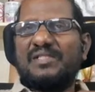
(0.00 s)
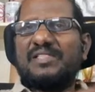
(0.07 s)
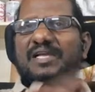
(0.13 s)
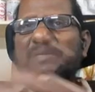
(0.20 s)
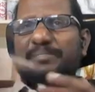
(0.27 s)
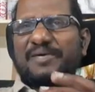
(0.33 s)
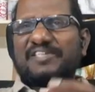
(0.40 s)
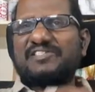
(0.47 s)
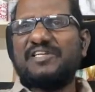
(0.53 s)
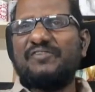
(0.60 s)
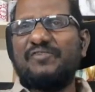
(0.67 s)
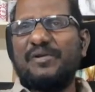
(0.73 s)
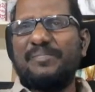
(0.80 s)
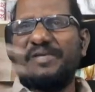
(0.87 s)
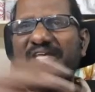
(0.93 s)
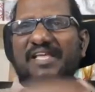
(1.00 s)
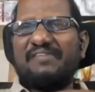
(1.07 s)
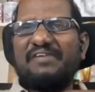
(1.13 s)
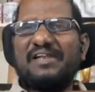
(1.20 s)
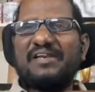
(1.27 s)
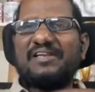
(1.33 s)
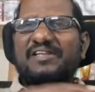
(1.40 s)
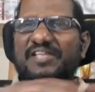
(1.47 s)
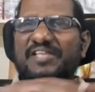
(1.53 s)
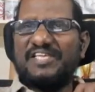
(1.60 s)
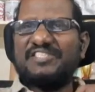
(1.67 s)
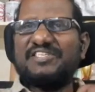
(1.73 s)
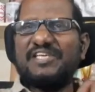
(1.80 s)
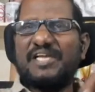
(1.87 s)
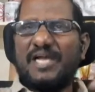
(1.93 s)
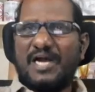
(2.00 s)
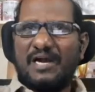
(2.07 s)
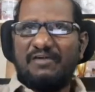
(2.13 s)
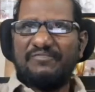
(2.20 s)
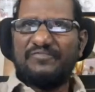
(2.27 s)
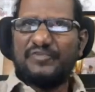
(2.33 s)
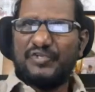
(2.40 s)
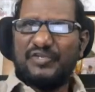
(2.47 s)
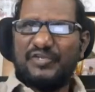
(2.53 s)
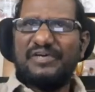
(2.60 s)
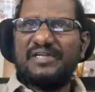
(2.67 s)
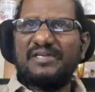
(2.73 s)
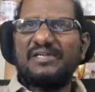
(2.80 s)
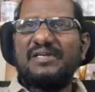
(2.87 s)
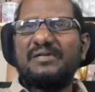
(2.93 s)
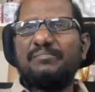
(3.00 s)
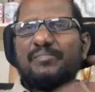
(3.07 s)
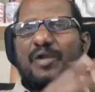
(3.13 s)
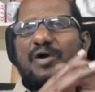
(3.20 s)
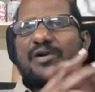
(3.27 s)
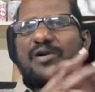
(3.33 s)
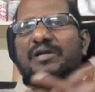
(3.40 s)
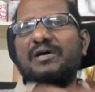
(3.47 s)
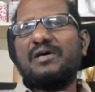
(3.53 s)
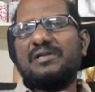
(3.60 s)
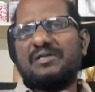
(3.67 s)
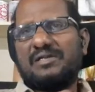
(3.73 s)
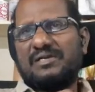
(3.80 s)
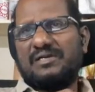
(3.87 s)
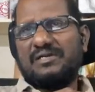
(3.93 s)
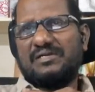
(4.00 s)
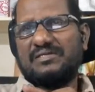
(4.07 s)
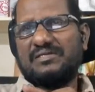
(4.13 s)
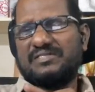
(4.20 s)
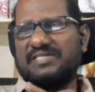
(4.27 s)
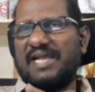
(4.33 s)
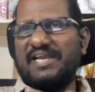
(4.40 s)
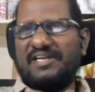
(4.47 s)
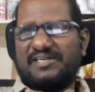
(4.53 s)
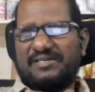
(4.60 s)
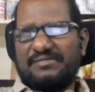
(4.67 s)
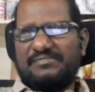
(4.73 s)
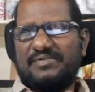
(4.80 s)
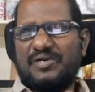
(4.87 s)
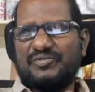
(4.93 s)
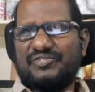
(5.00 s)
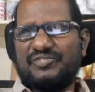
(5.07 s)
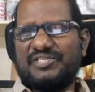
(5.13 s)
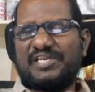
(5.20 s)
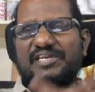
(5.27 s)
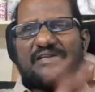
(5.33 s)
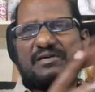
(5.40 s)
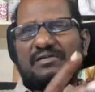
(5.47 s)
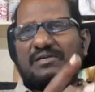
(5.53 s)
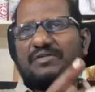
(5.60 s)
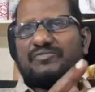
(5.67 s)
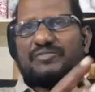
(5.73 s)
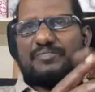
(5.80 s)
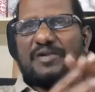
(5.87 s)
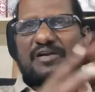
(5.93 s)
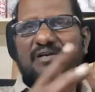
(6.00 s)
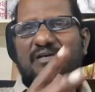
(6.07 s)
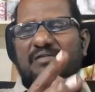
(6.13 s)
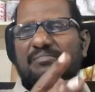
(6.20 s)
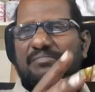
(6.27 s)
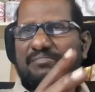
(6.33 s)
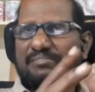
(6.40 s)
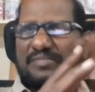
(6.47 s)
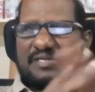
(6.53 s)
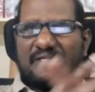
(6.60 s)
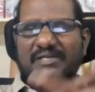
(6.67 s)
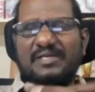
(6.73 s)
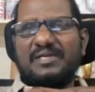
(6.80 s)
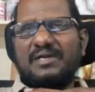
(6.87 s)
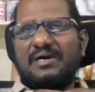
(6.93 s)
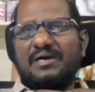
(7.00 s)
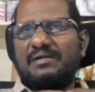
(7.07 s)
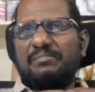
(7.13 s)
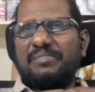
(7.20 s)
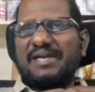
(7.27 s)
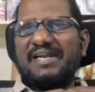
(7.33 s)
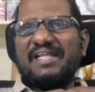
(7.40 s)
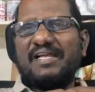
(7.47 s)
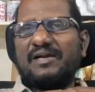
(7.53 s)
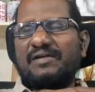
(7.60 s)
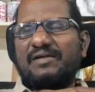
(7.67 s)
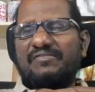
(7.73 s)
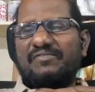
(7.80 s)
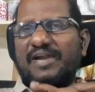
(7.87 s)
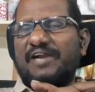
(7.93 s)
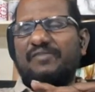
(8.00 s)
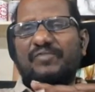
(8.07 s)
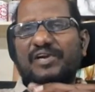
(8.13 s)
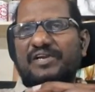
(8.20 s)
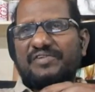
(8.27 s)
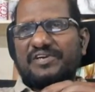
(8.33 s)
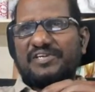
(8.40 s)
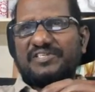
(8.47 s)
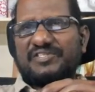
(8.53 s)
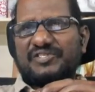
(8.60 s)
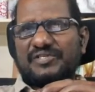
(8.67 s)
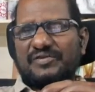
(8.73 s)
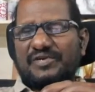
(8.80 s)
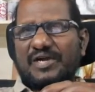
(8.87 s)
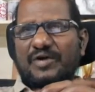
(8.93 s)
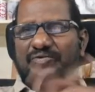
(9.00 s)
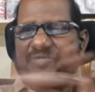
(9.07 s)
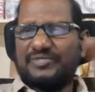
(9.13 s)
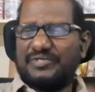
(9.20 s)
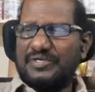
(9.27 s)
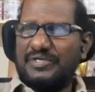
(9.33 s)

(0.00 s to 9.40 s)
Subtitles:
that person will be given EC of your plot or site, house site or house plot or building or flat, whatever it is, your house.